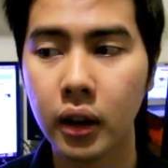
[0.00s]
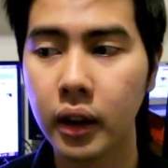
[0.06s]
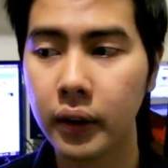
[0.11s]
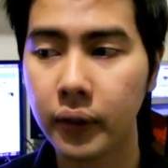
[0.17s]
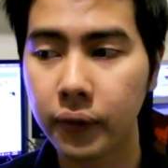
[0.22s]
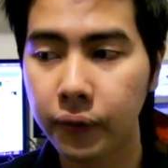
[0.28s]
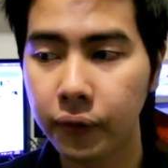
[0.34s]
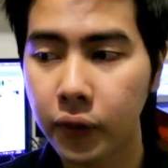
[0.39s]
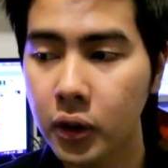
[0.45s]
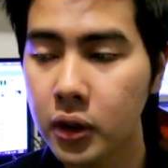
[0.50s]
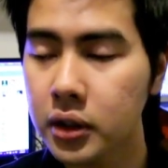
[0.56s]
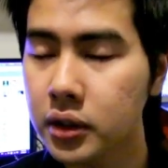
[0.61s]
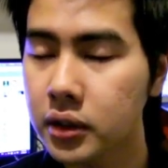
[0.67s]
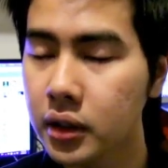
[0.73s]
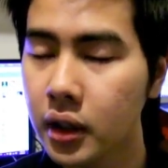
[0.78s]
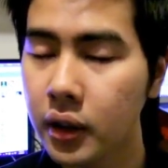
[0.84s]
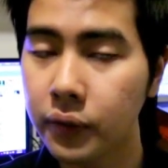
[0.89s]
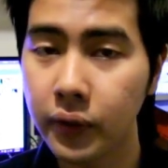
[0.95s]
Like first
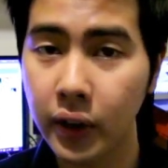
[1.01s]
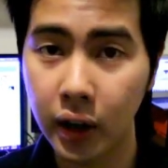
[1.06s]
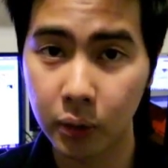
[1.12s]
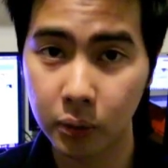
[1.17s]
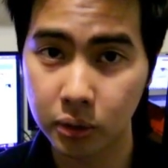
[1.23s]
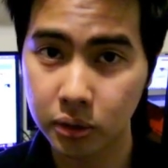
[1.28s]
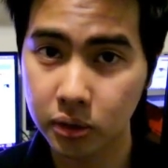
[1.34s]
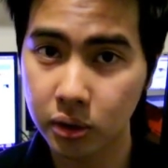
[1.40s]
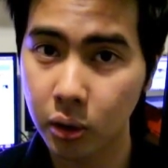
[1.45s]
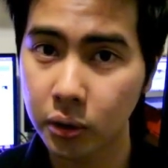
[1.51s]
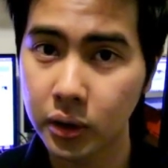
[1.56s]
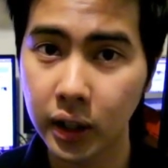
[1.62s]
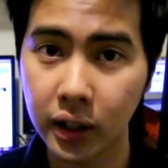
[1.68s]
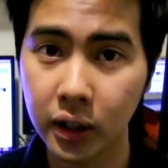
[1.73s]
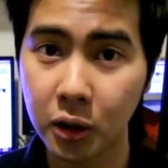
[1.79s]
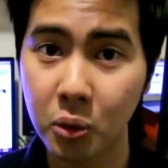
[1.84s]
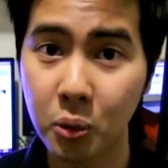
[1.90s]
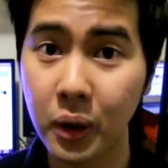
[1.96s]
sniff, I was so
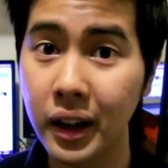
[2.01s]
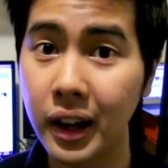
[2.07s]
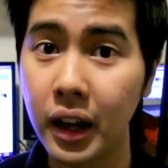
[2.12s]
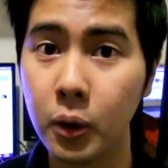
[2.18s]
taken away.